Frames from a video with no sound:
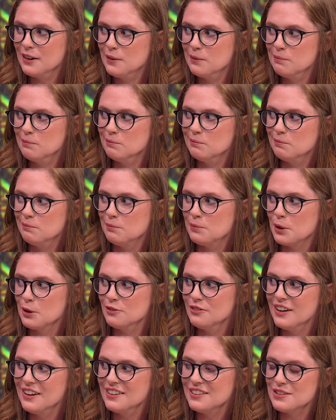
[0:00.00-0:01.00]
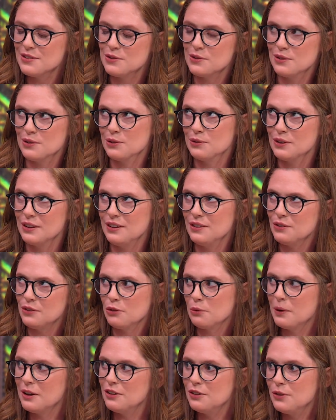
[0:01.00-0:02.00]
um, profiled is, is, the
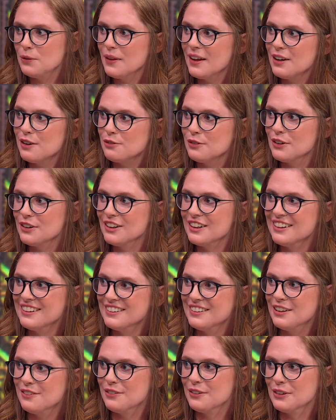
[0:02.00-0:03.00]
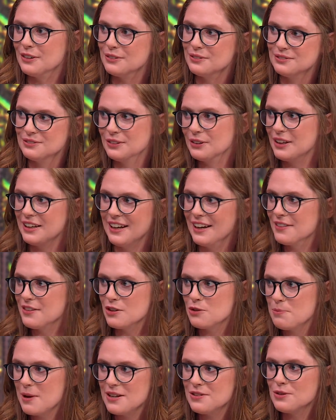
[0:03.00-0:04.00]
easiest way to do that if you're, if you're looking
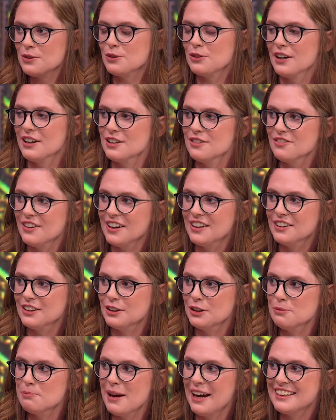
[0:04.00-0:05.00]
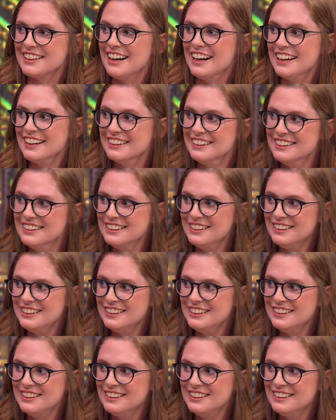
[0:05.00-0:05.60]
at the space and you're trying to find a good bad guy.